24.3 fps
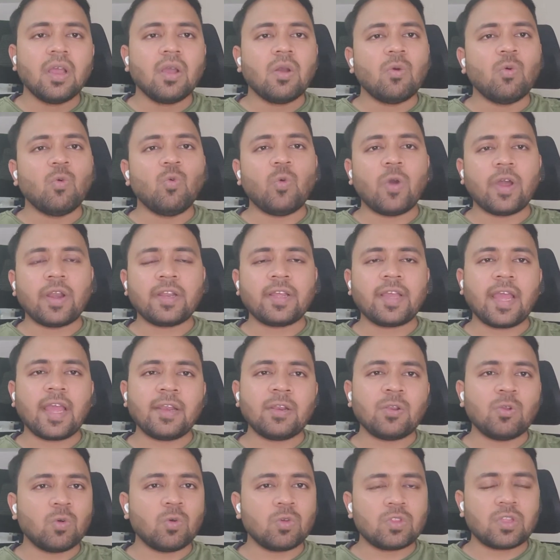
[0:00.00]
One
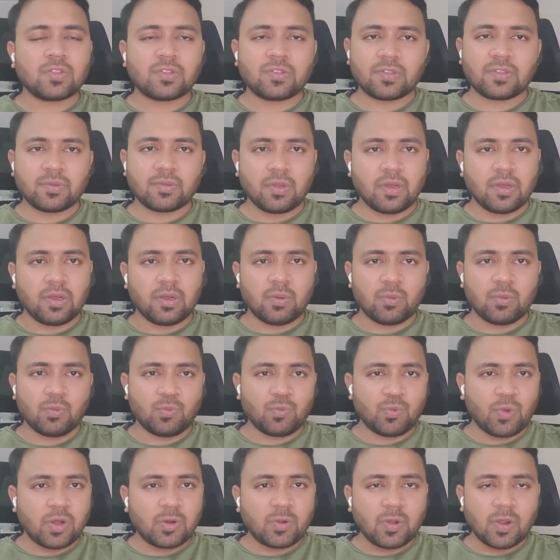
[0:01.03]
can know
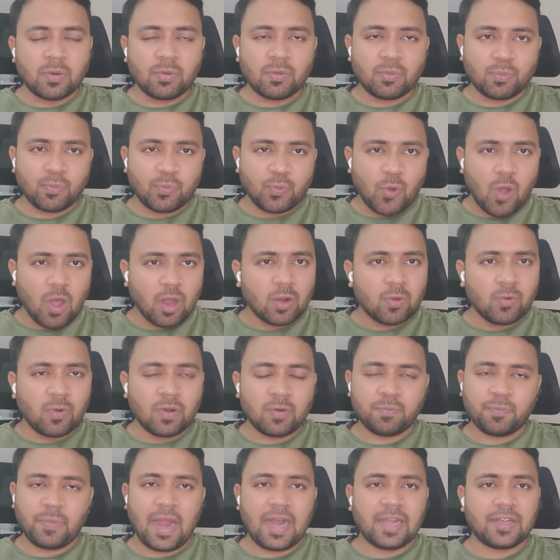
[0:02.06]
one can follow
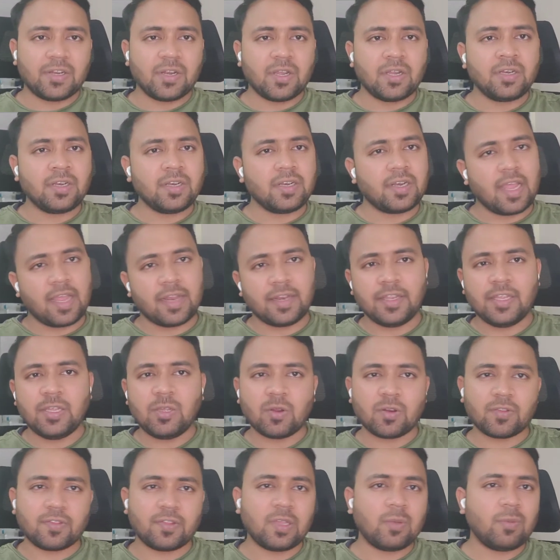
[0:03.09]
one pattern and he
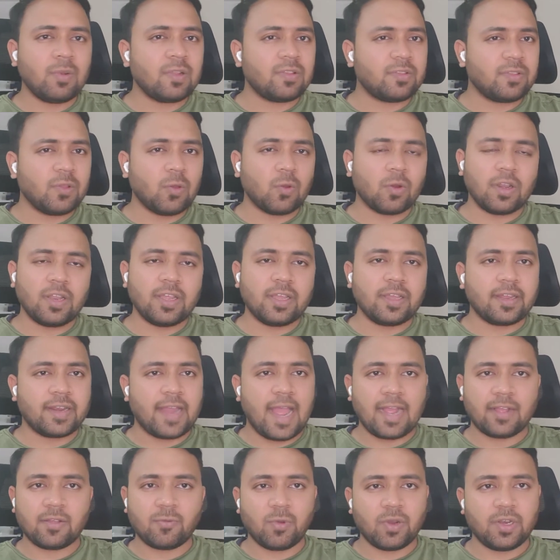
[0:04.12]
or she will surely
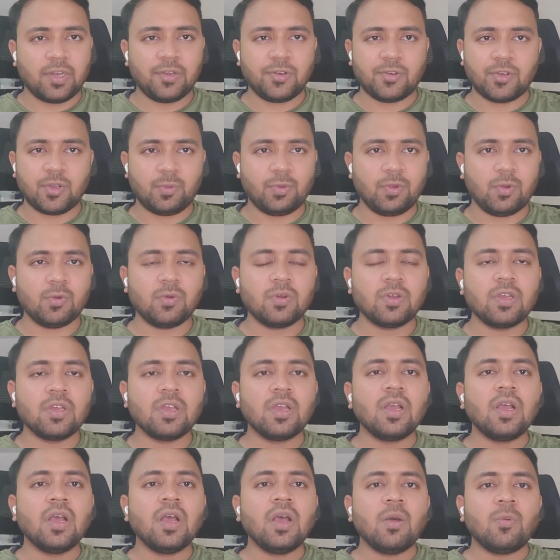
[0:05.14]
crack one interview.
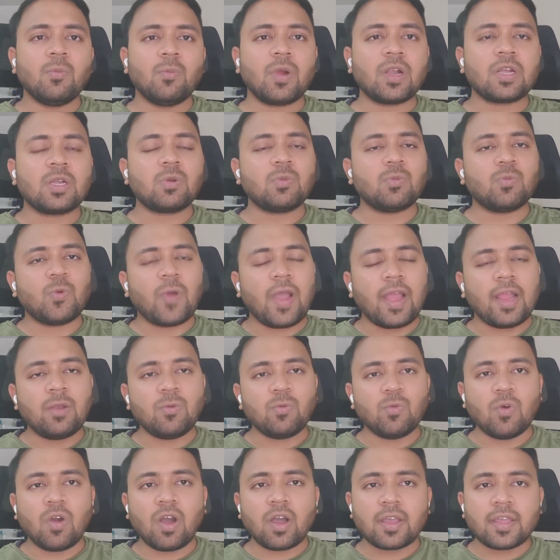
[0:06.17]
But while
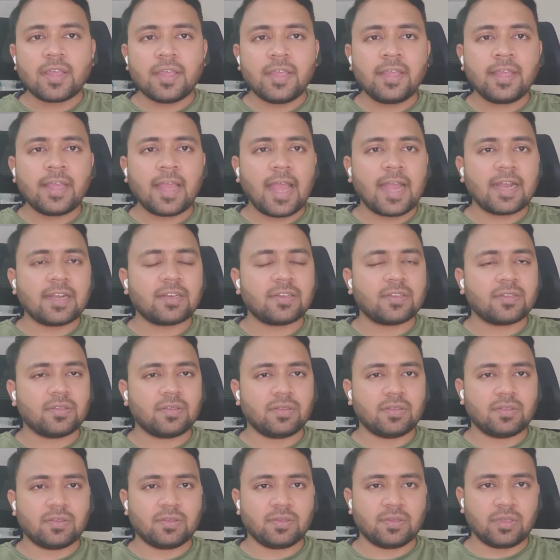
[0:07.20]
working
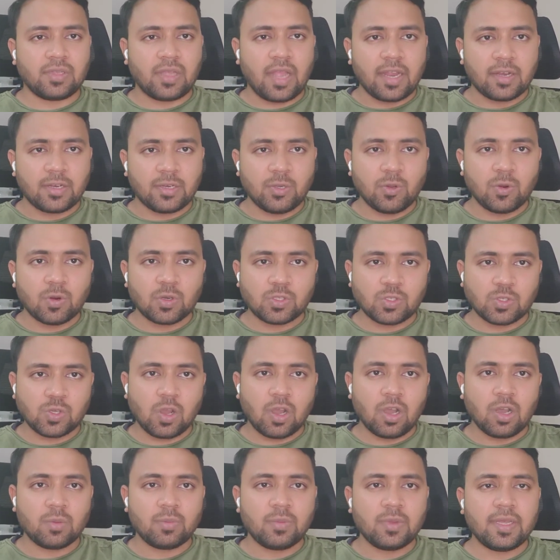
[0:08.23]
at your
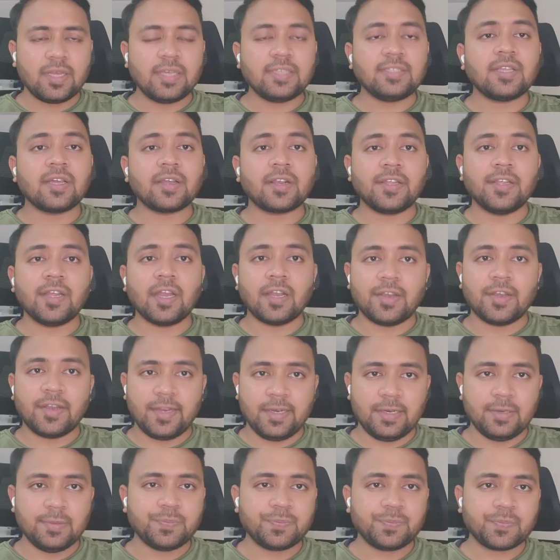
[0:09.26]
job is the real
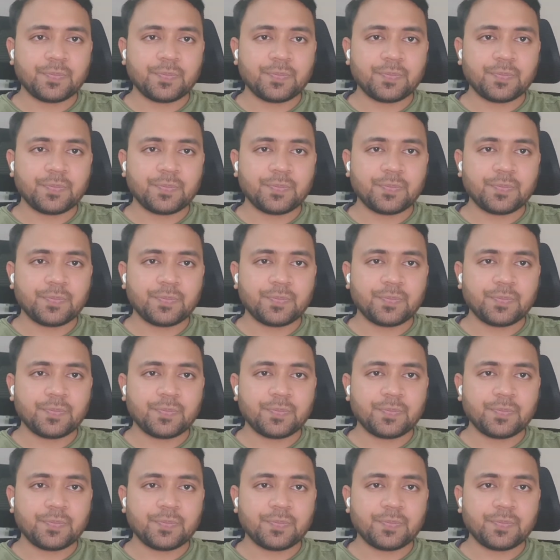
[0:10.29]
deal.